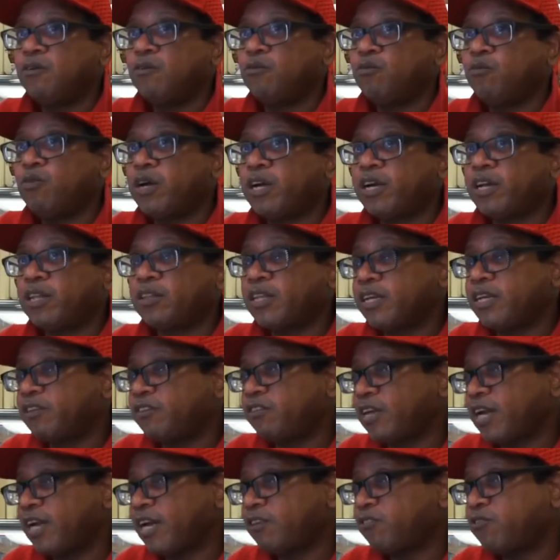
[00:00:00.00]
one of the
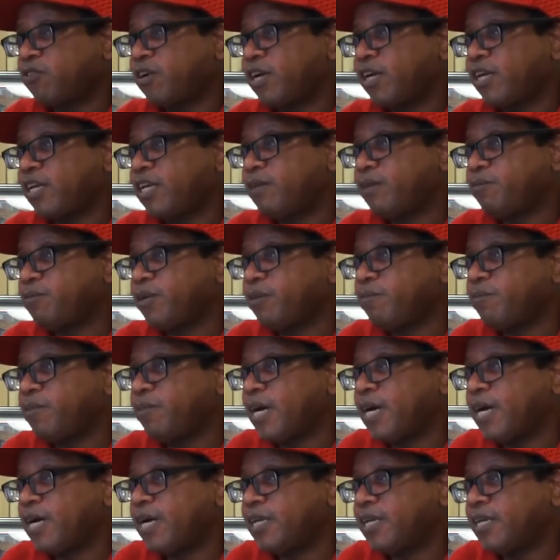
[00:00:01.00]
things that I try to keep in
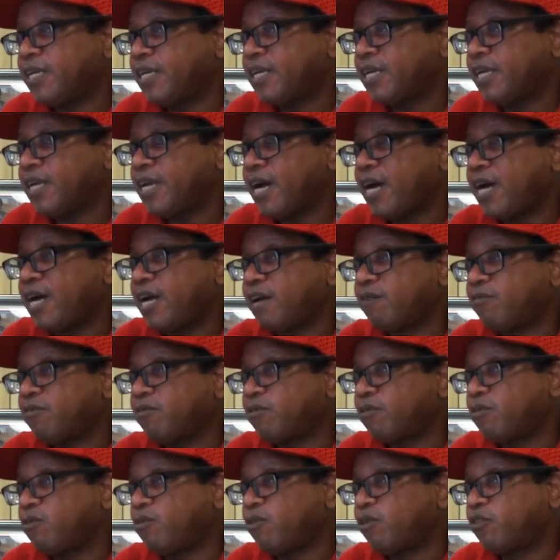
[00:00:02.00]
mind, and I have,
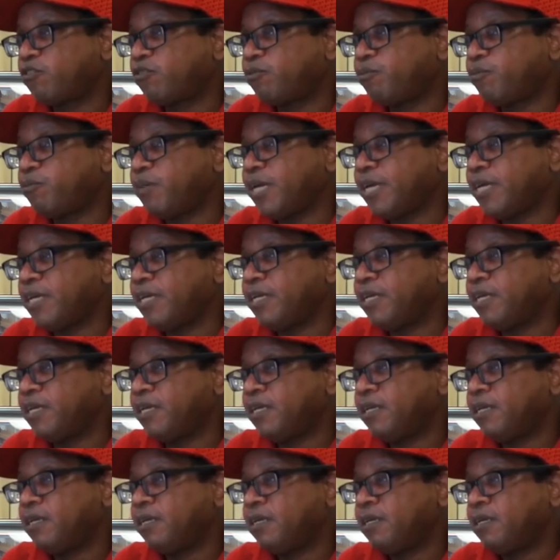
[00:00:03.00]
of course, been,
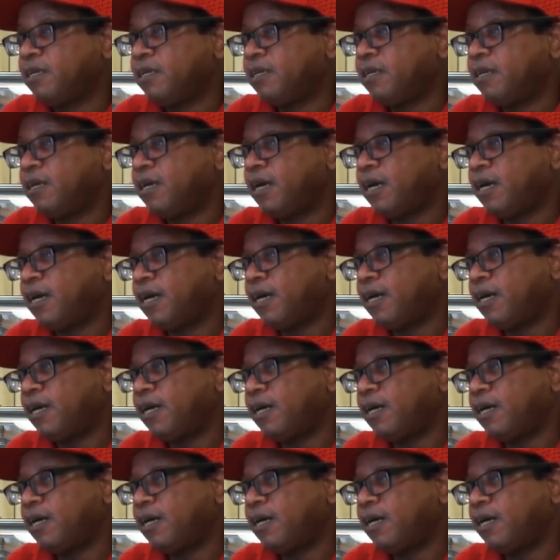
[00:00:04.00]
uh,